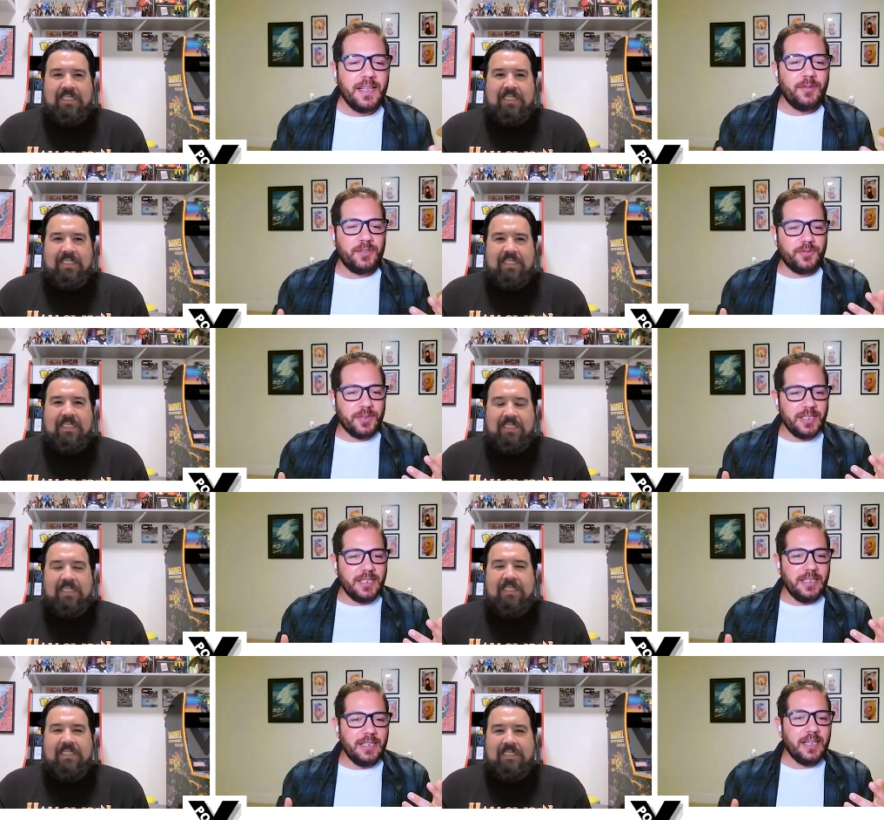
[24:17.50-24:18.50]
Speaker 1: it was
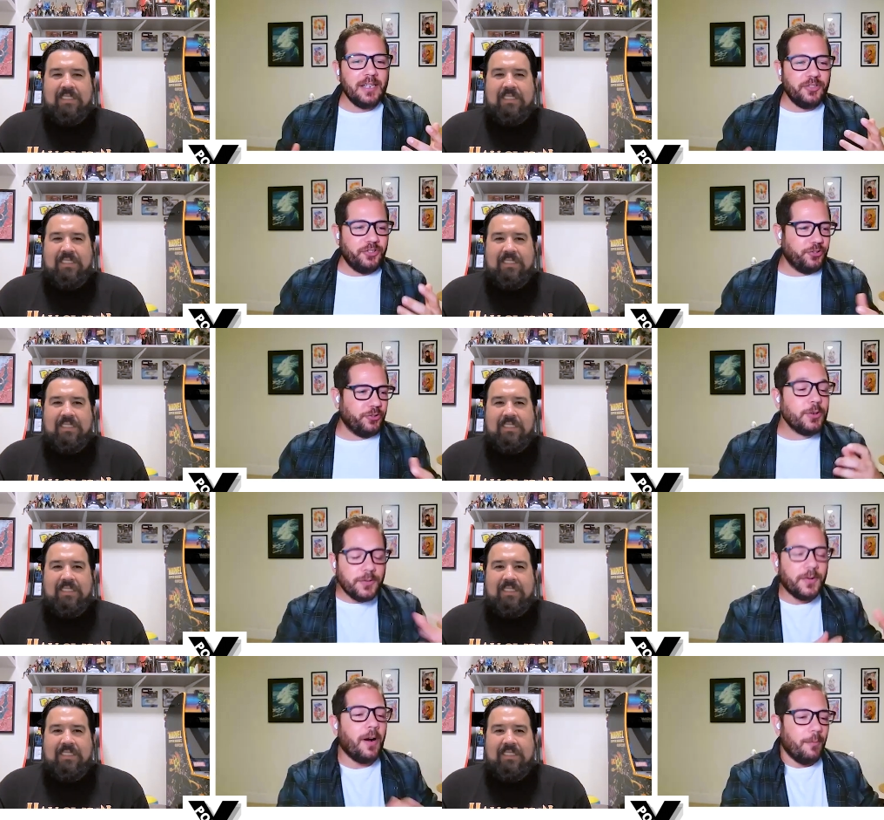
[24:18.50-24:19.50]
really
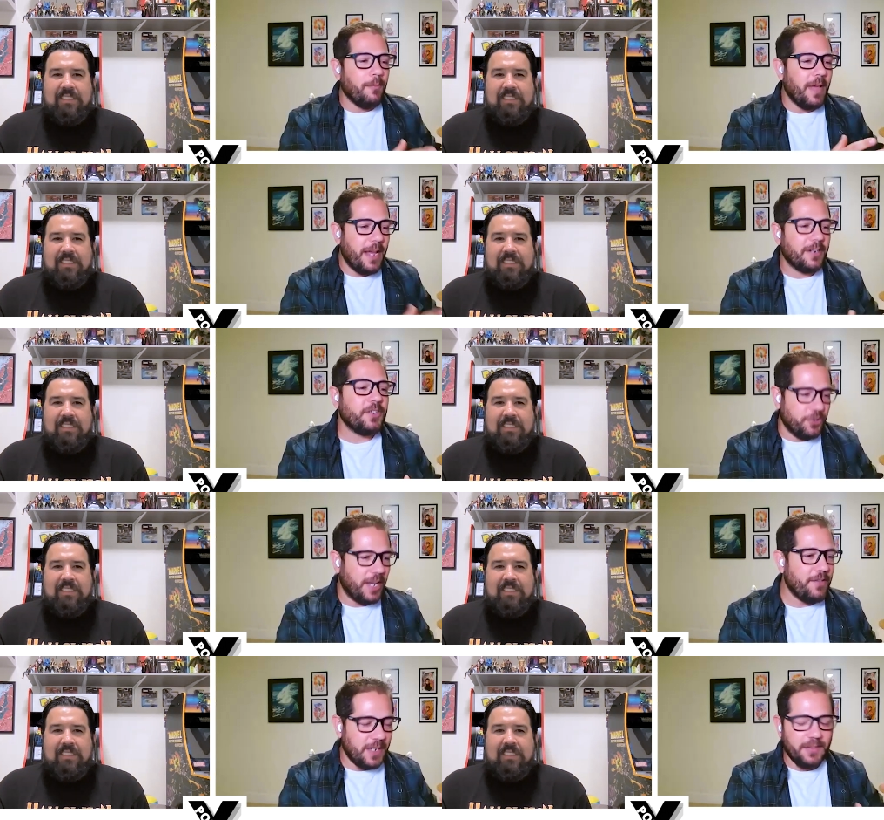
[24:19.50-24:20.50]
drew from Eric
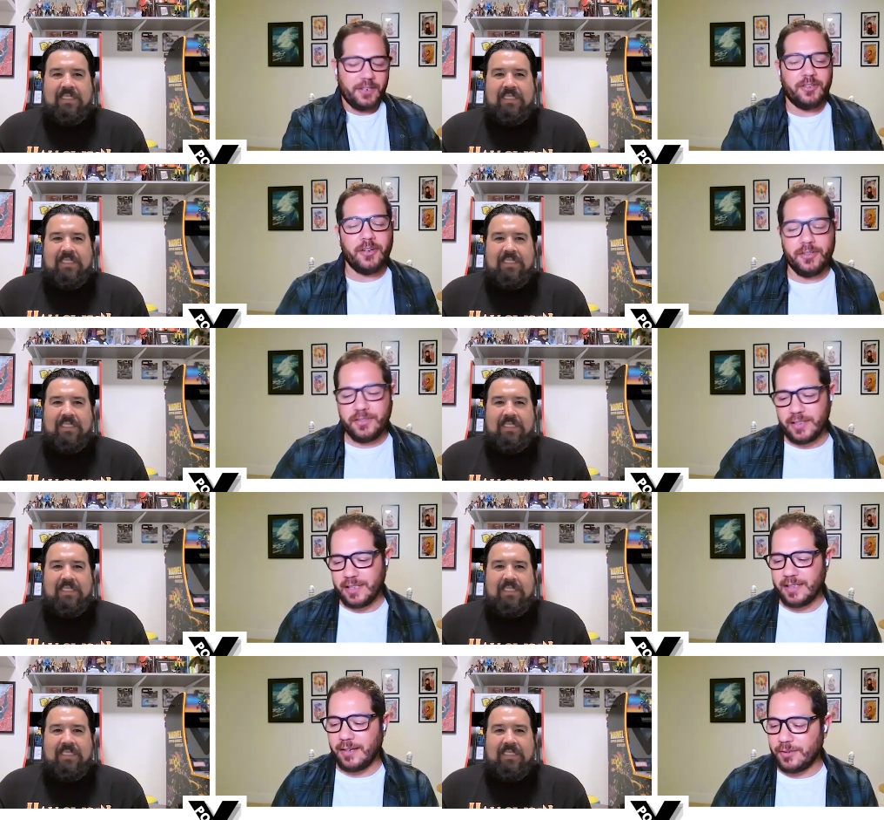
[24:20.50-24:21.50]
Draven in The Crow. So I
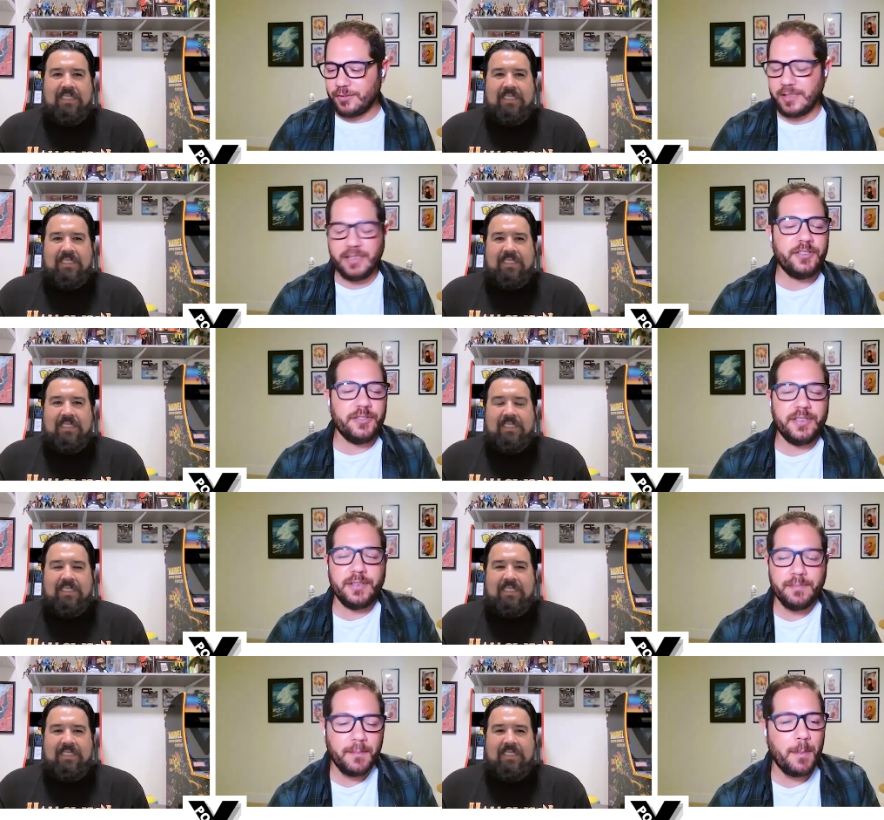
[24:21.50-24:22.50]
thought that was really
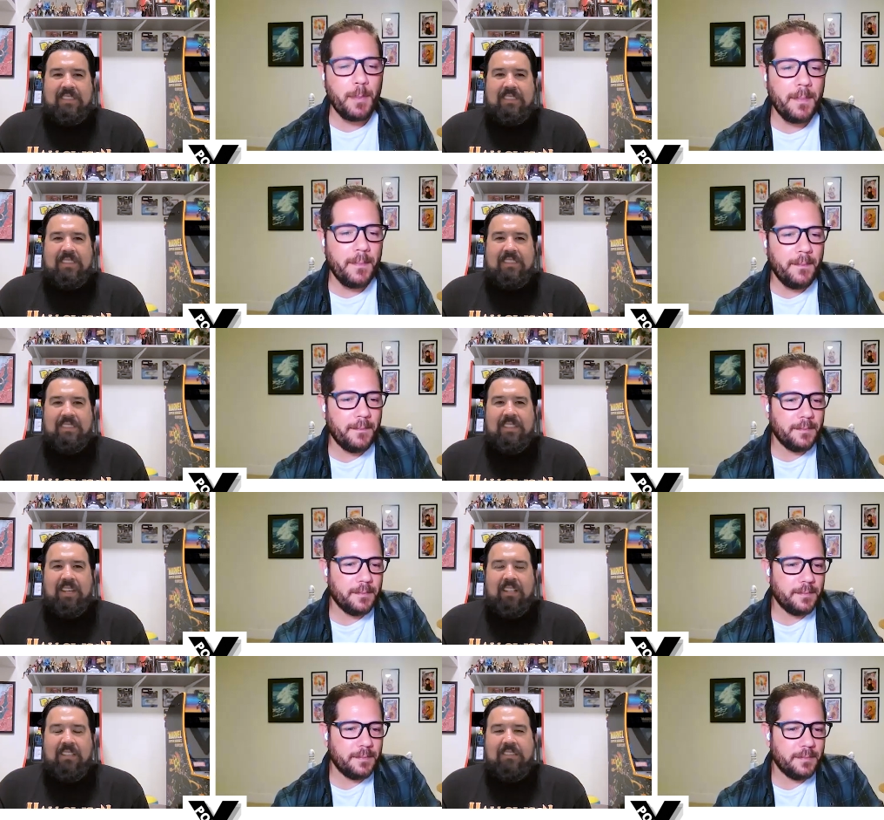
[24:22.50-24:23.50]
interesting.
Speaker 2: Yeah,
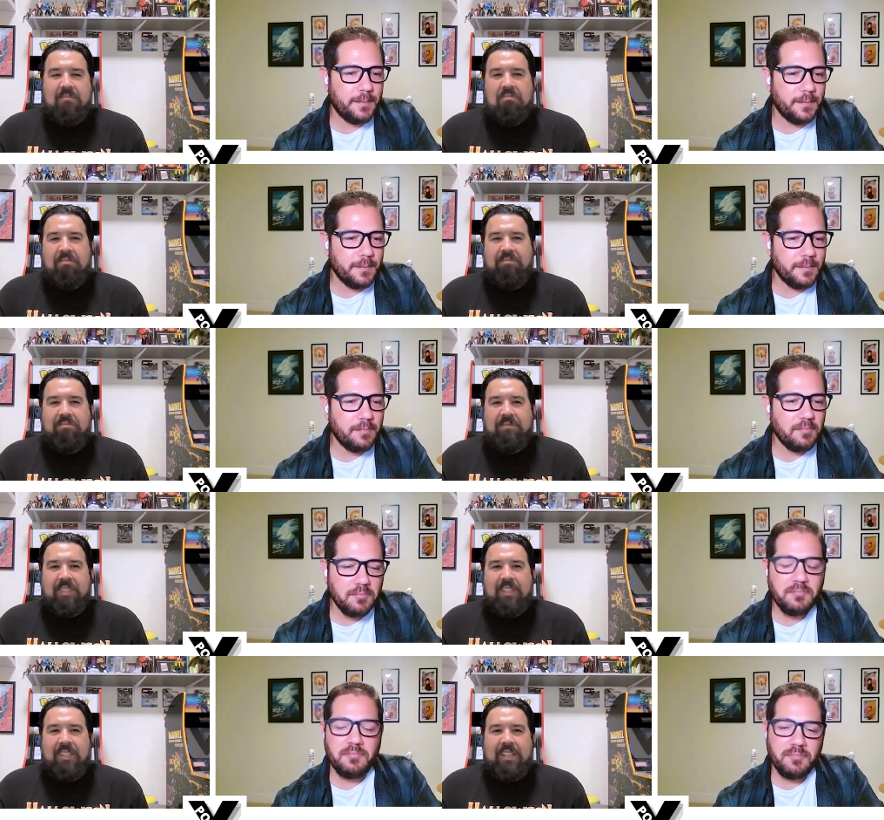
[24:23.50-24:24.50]
hmm.
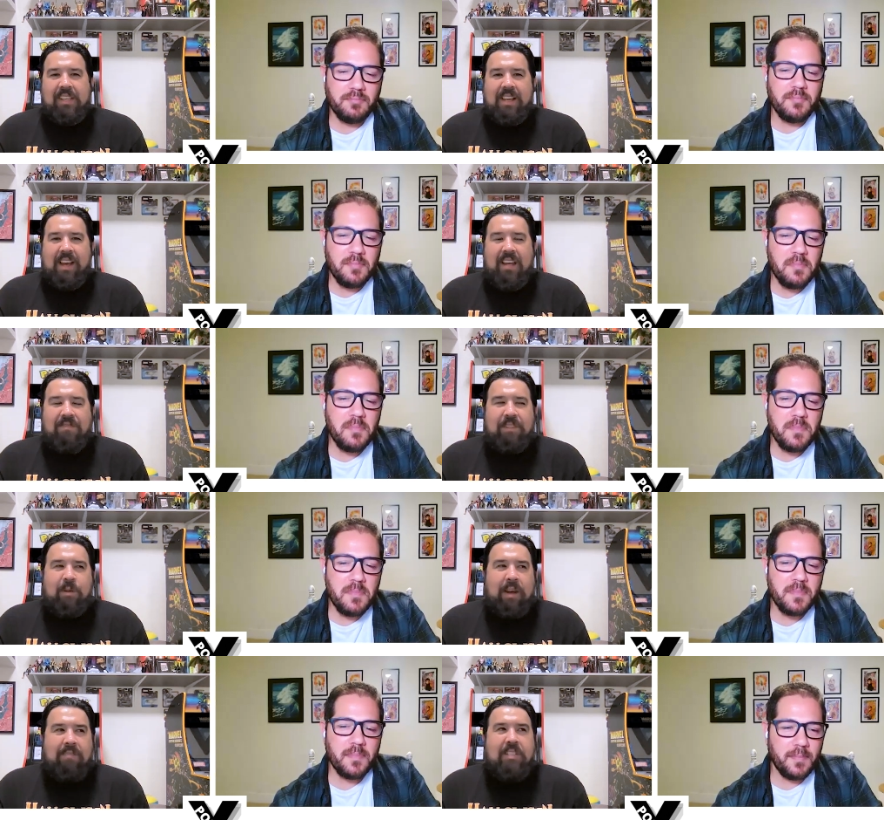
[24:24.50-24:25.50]
I definitely will
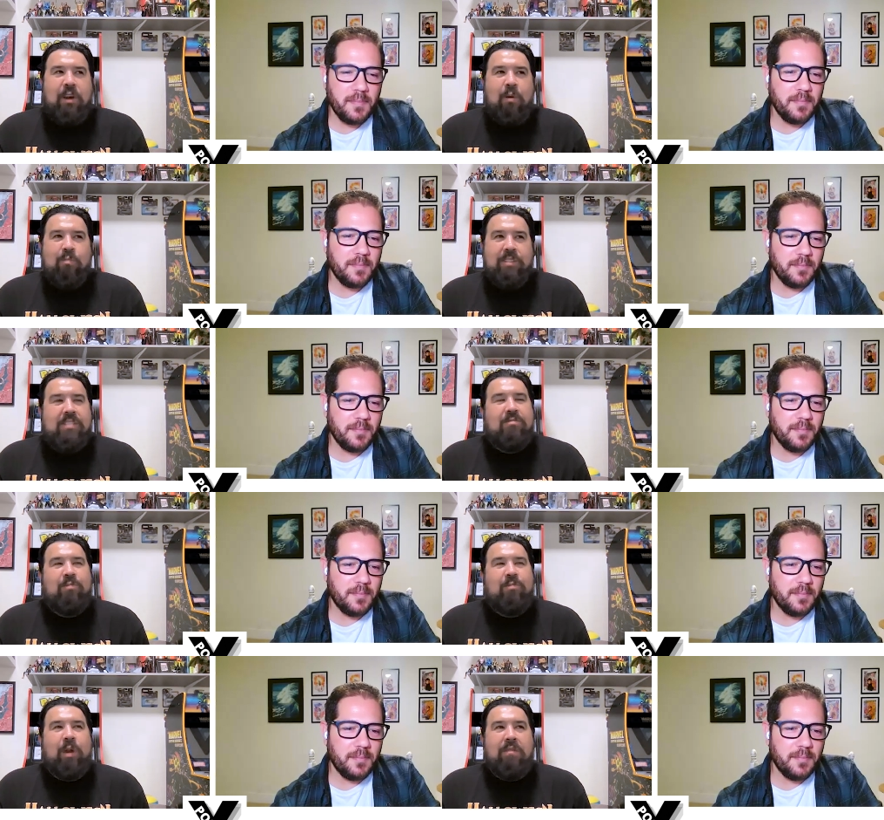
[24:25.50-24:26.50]
have to go
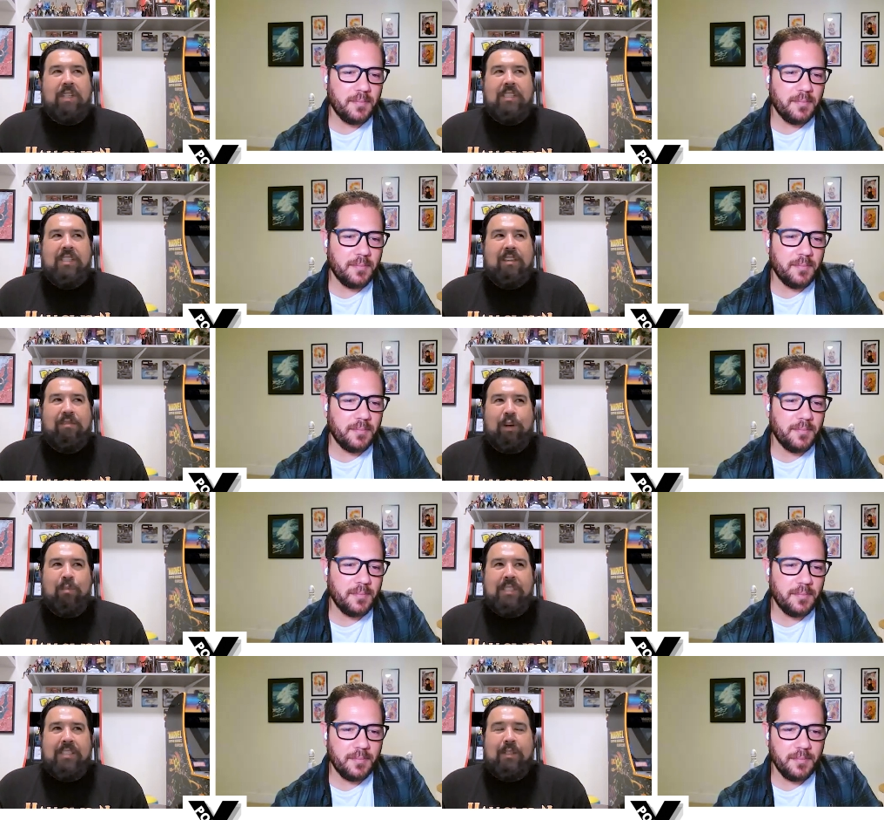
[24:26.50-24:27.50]
revisit the
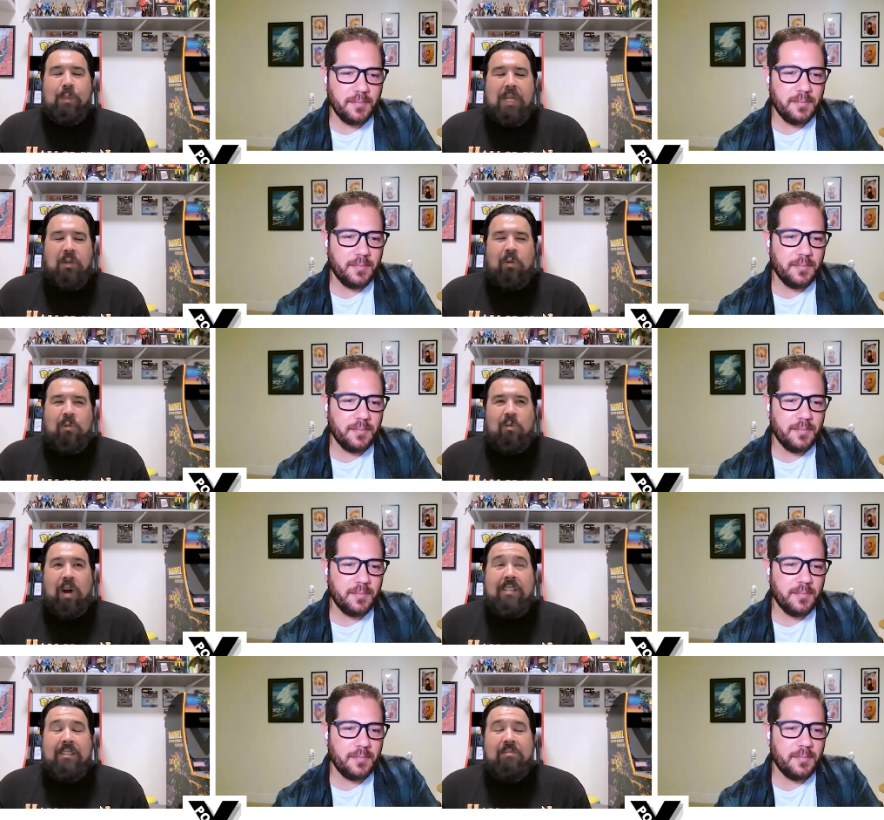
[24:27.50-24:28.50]
film because it's been
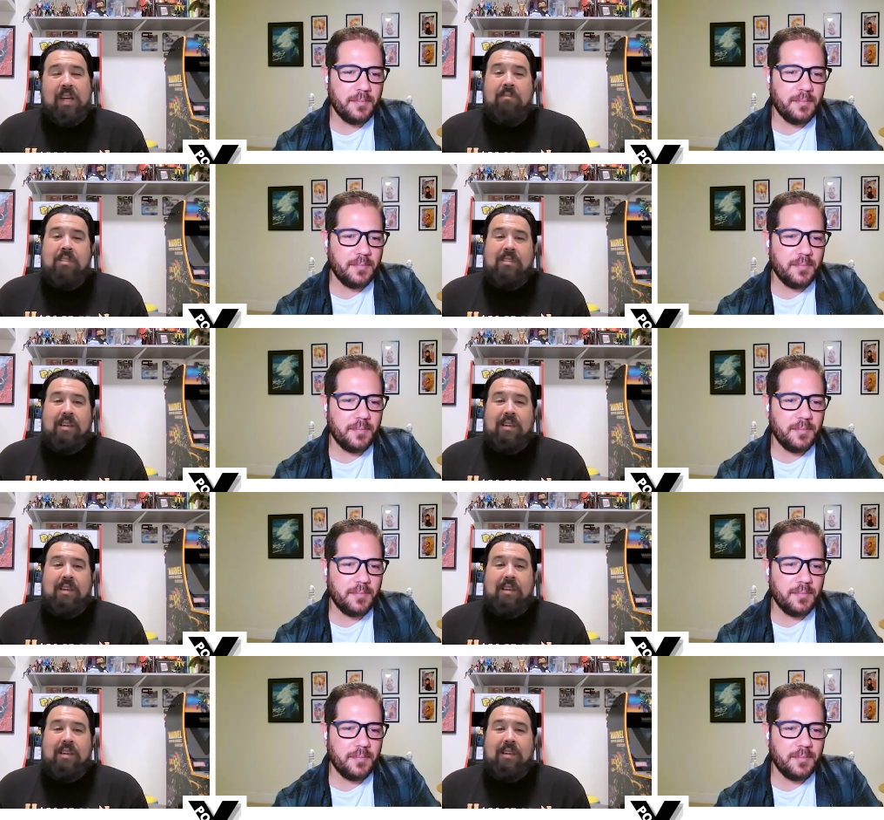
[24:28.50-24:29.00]
quite some time since